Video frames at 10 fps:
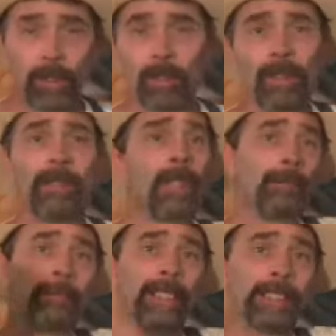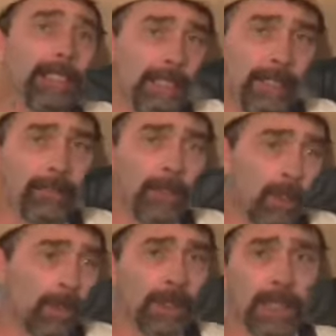we have been deemed
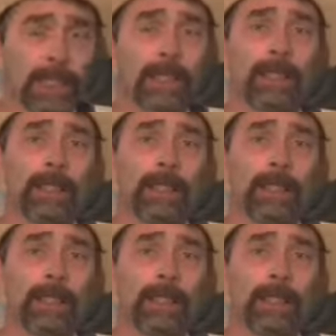holy.